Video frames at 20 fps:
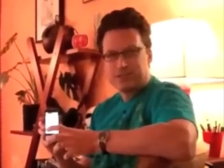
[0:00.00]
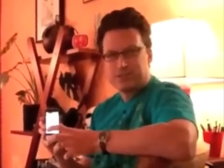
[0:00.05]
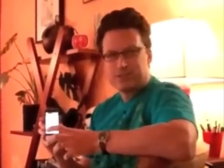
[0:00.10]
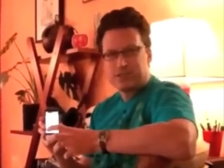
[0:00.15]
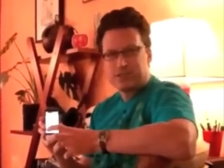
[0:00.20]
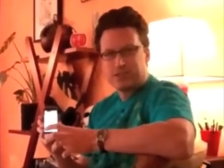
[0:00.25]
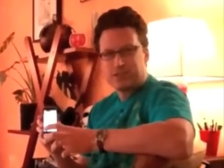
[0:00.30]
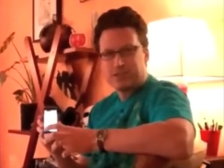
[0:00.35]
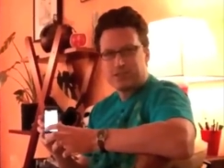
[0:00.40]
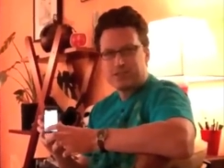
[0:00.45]
just
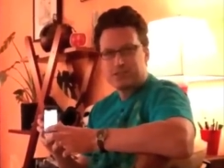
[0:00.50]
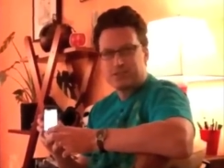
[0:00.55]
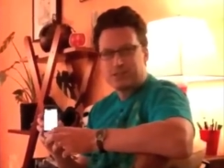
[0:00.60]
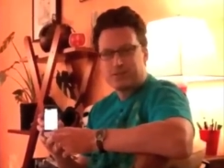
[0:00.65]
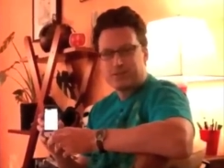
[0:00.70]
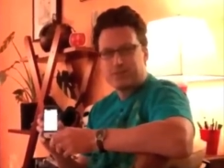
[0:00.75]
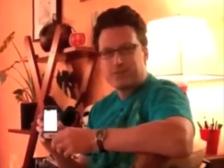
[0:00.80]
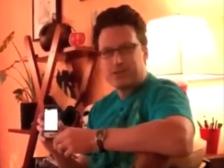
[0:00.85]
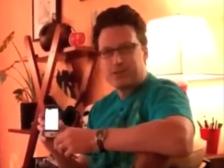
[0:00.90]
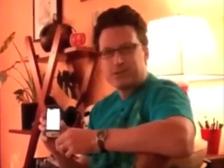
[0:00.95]
like your
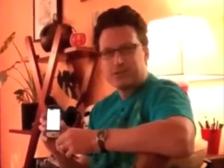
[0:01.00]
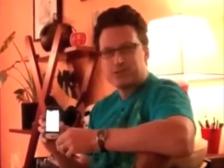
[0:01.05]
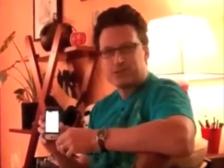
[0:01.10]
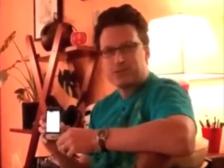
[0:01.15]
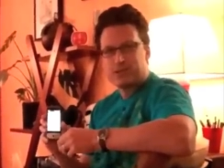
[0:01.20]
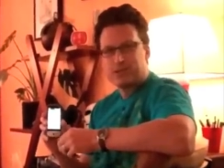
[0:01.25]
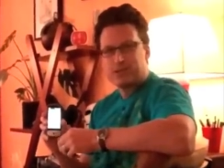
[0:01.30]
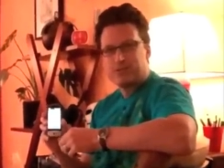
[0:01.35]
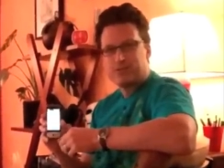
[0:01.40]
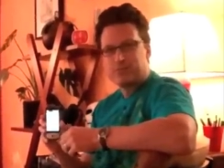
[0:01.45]
desktop computer
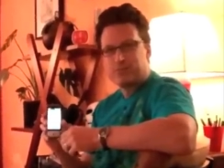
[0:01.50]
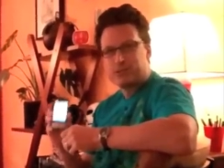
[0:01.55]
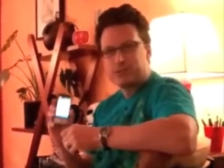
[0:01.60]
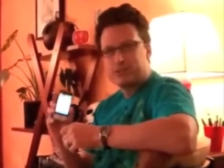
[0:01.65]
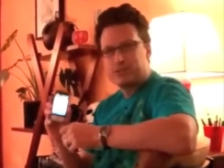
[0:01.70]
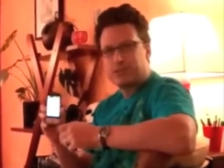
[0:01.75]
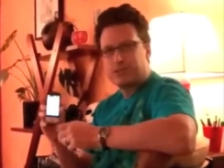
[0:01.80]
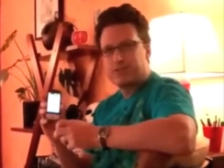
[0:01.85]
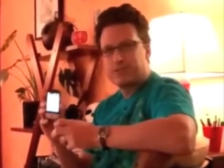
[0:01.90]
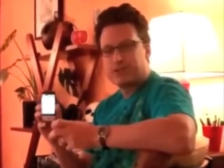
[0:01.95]
screen. What's
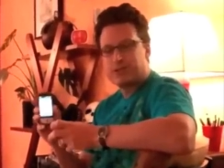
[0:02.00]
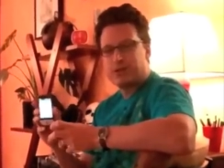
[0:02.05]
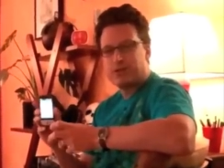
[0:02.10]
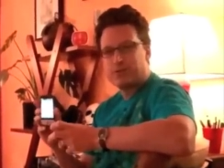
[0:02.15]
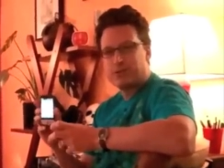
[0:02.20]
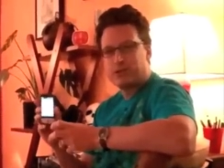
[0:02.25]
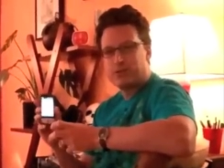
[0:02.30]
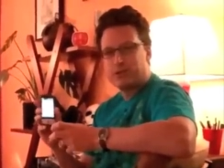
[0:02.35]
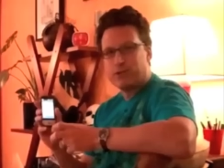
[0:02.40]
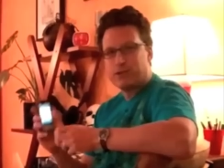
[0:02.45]
different on
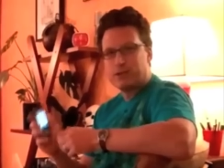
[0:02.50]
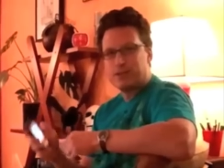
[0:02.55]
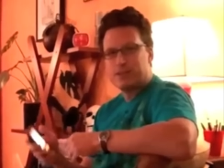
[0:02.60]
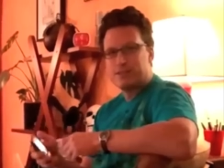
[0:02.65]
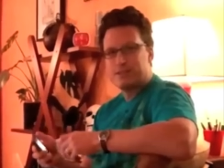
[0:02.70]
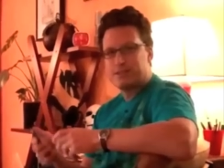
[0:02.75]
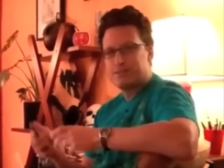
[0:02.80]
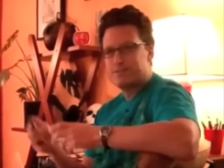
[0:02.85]
mobile is